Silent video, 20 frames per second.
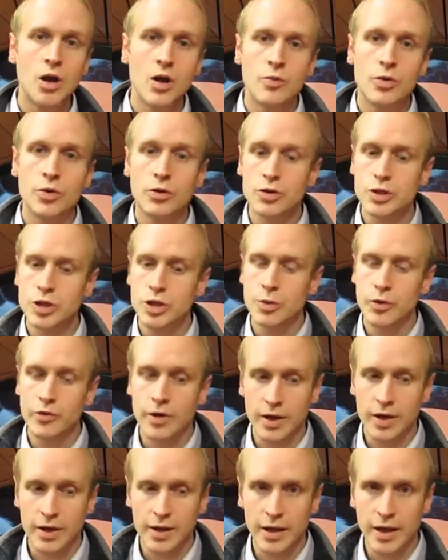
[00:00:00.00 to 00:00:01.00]
But also
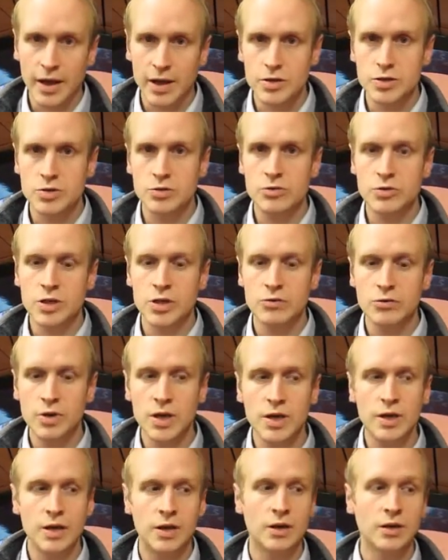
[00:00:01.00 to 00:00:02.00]
providing extra
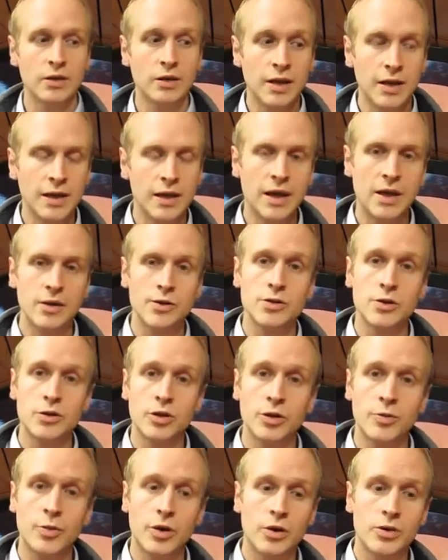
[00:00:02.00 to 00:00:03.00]
reading, linking out to
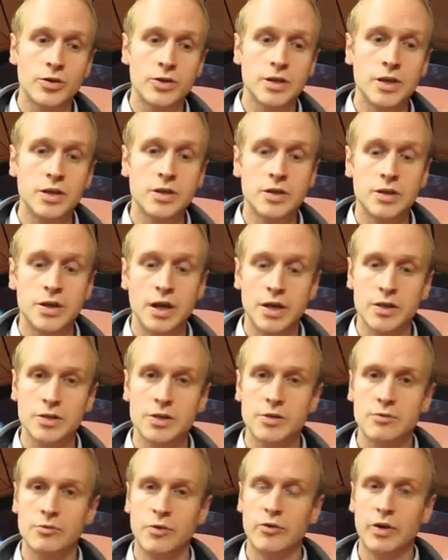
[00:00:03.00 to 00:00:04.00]
other parts of the internet,
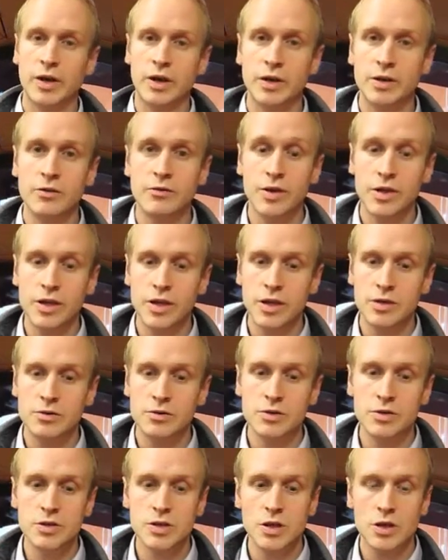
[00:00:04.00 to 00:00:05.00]
providing
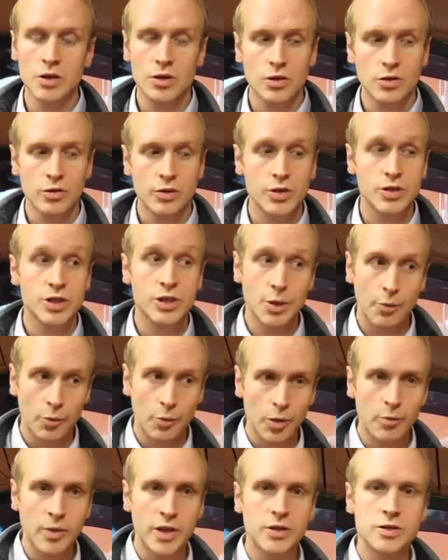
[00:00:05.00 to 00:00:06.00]
videos that
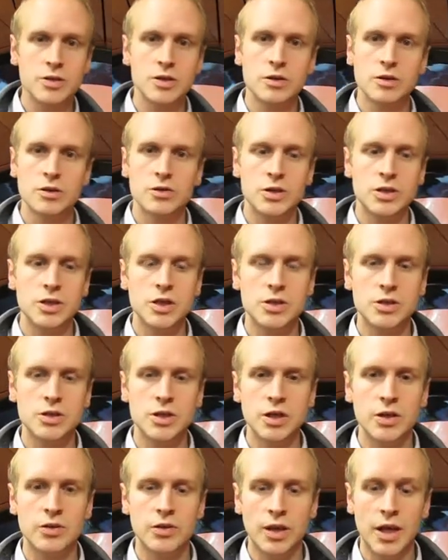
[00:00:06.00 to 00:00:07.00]
supplement the
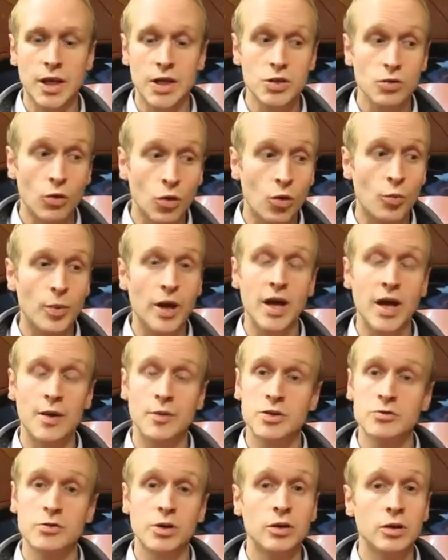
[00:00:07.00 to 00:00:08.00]
teaching in the lecture or
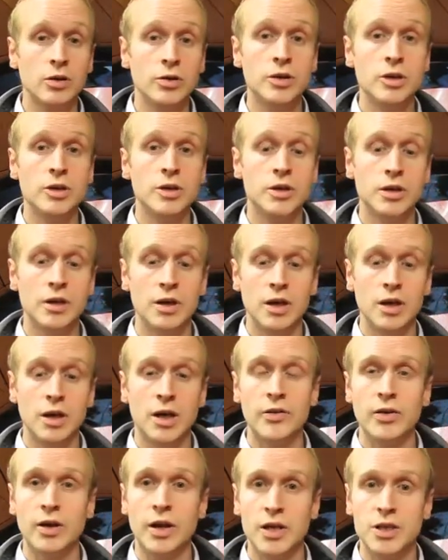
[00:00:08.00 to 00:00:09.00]
perhaps are included
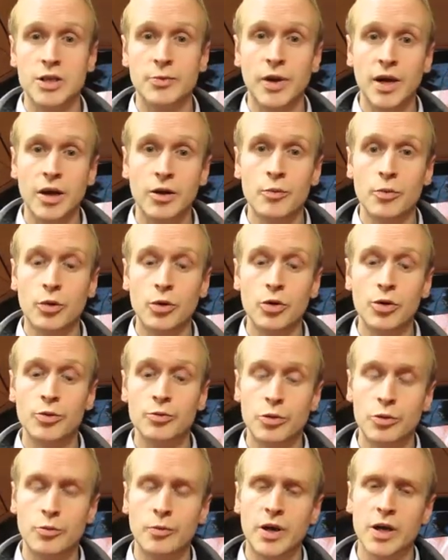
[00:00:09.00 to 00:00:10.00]
in the lecture PowerPoint,
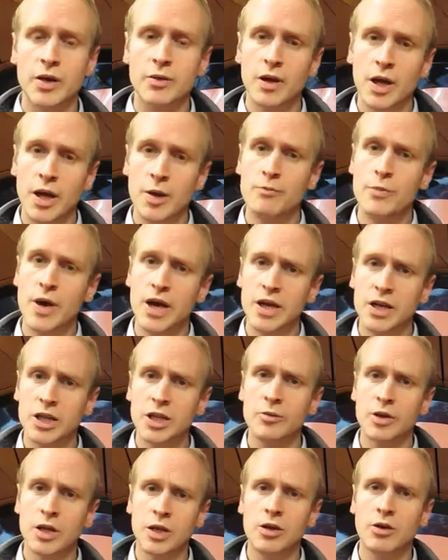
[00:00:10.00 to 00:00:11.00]
but by embedding
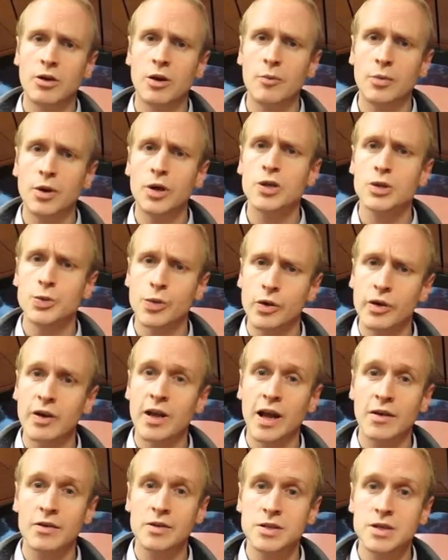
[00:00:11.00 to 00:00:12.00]
them in QM+, we're
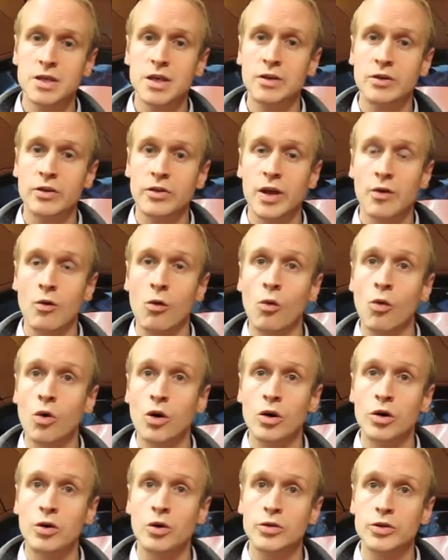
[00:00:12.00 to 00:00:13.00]
guaranteeing that they will
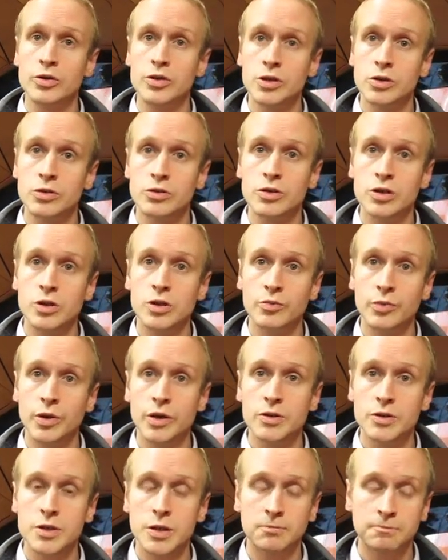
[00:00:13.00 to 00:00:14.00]
work on the student's
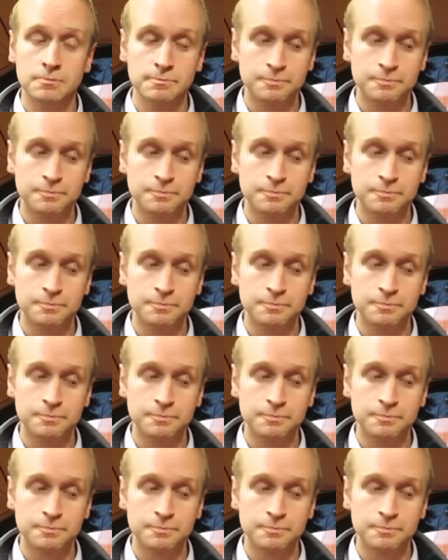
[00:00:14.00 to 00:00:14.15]
computer.